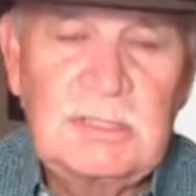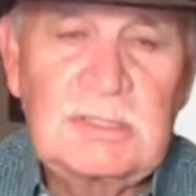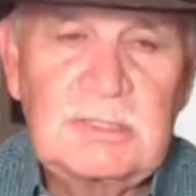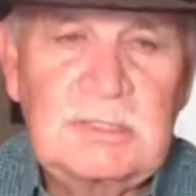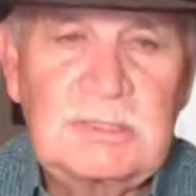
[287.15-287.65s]

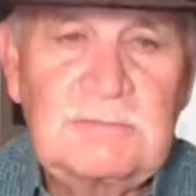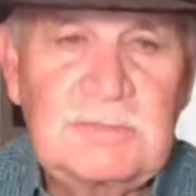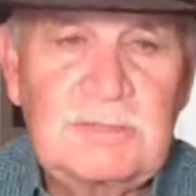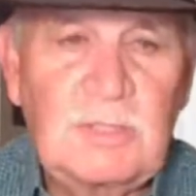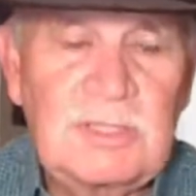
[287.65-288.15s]

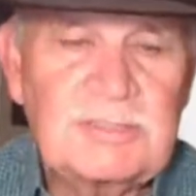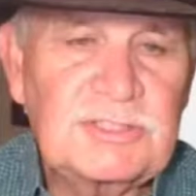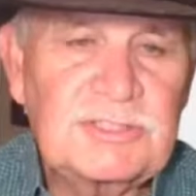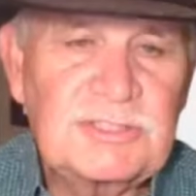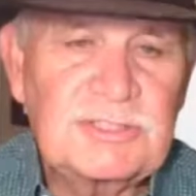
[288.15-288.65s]
Even though, as I
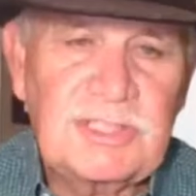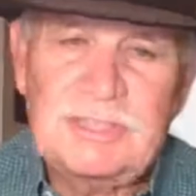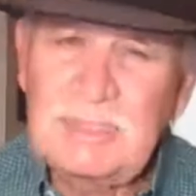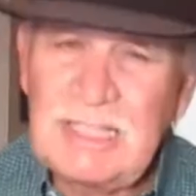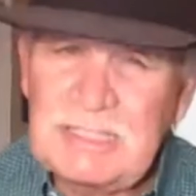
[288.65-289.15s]
said, we're
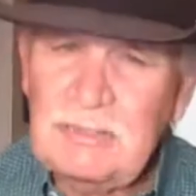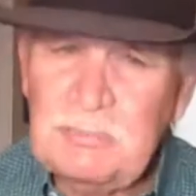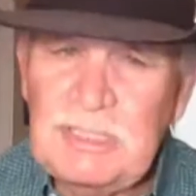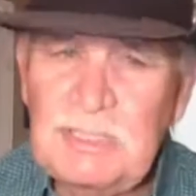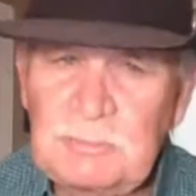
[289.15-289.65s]
not going to
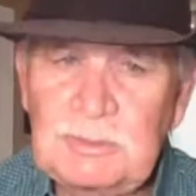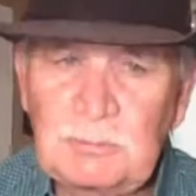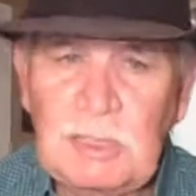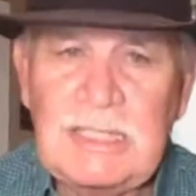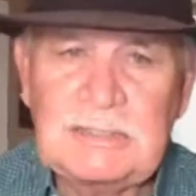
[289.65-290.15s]
be able to
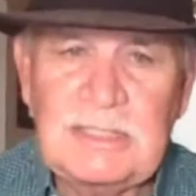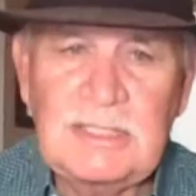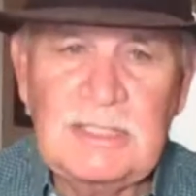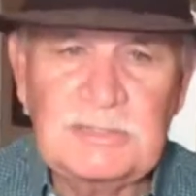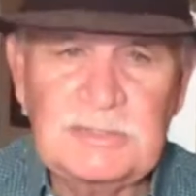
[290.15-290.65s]

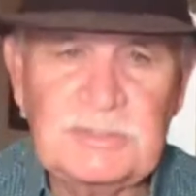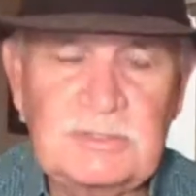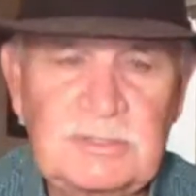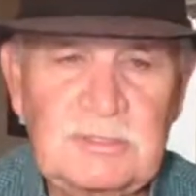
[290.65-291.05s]
broadcast